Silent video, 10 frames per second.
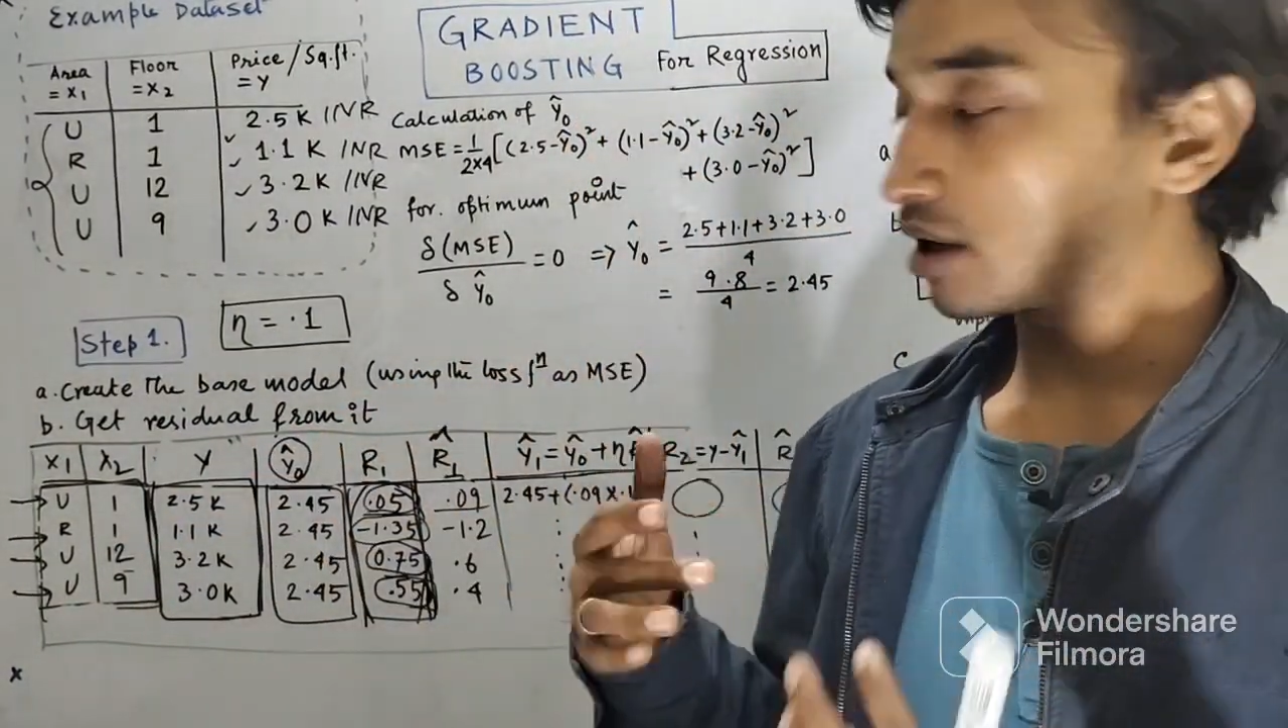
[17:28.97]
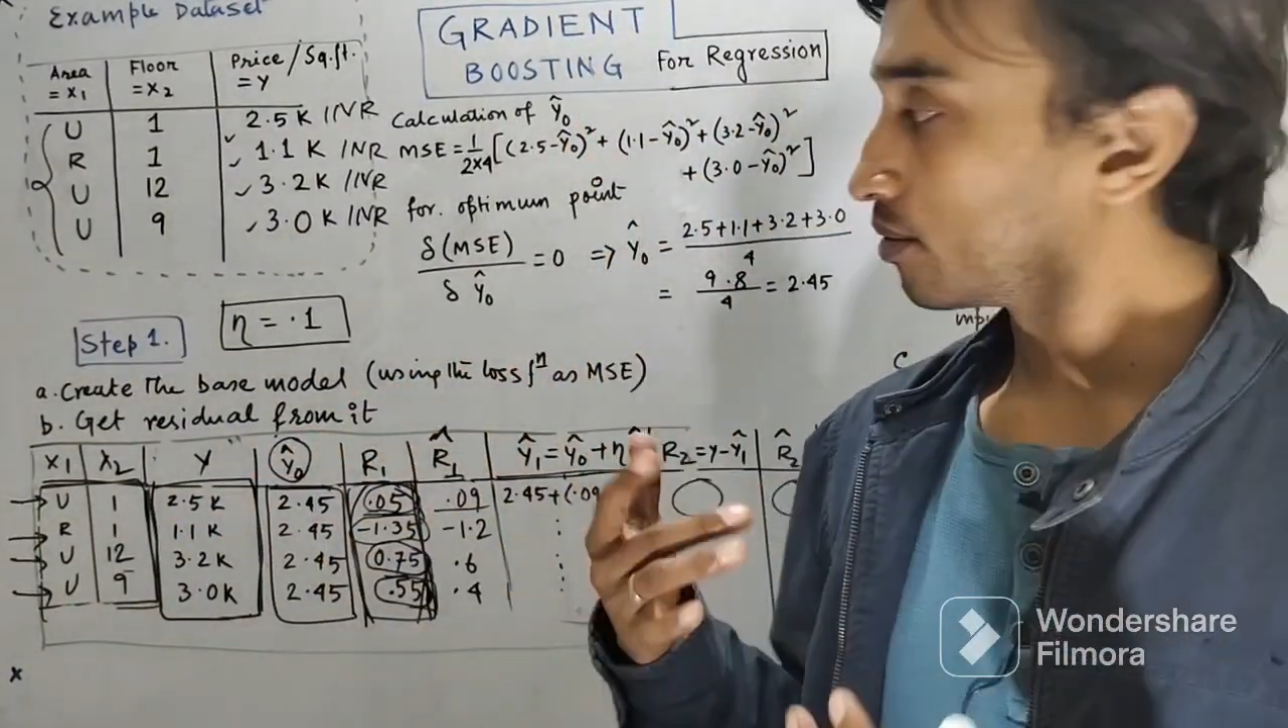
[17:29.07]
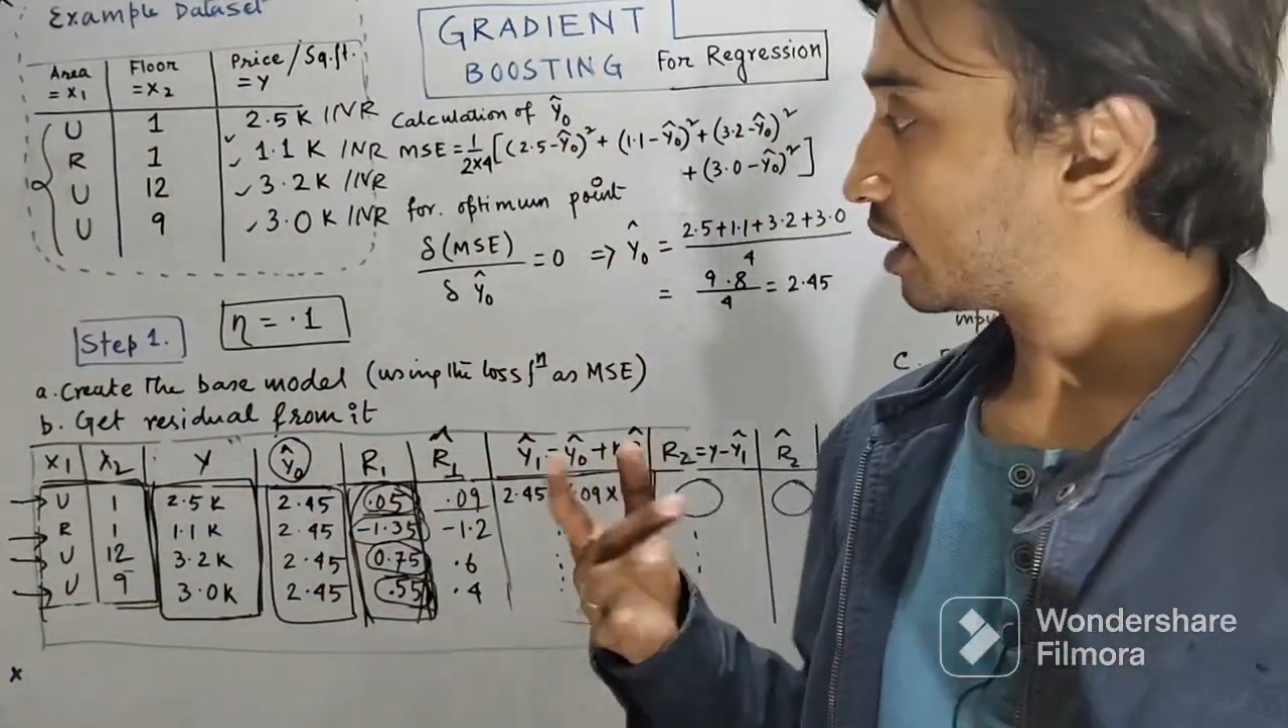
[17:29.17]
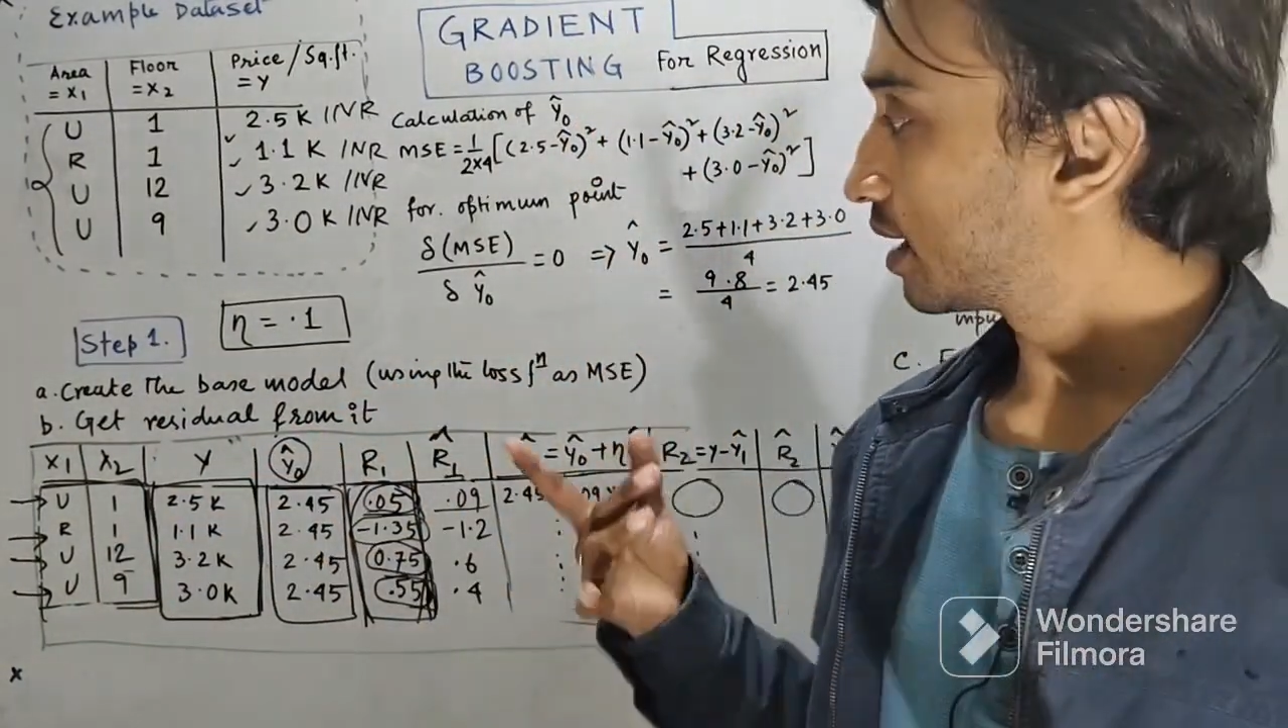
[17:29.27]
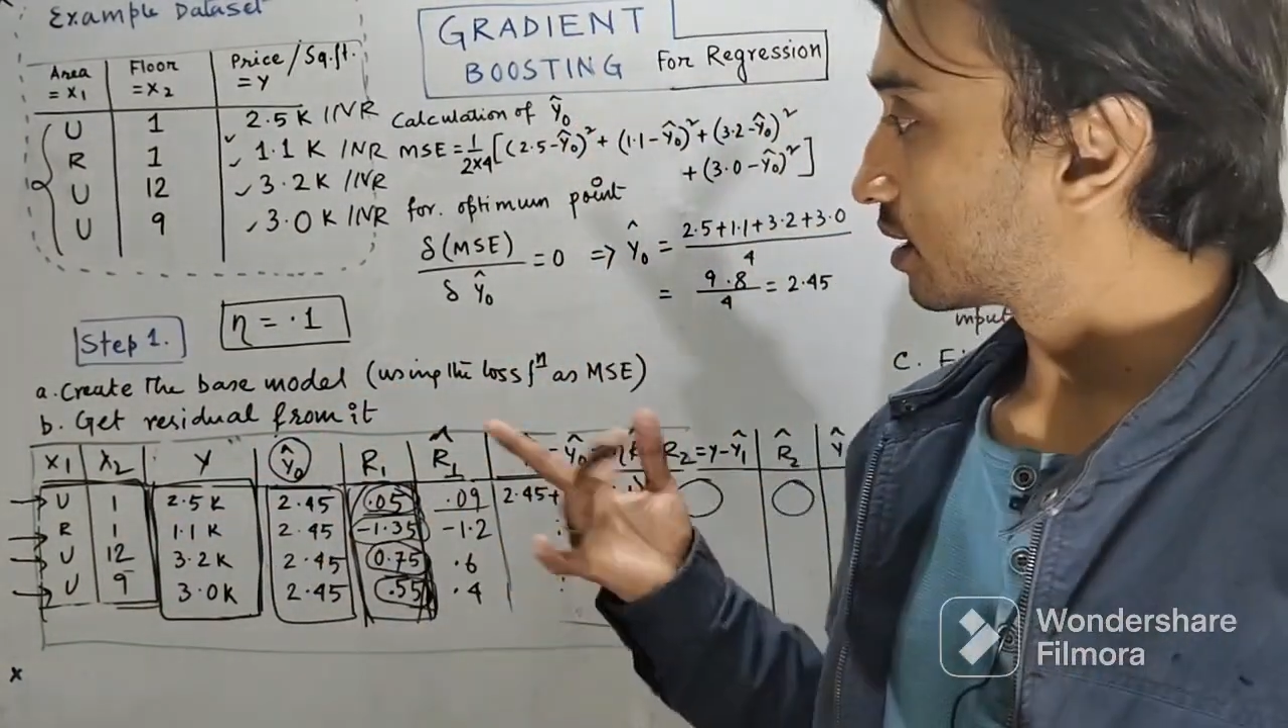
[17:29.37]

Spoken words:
commonly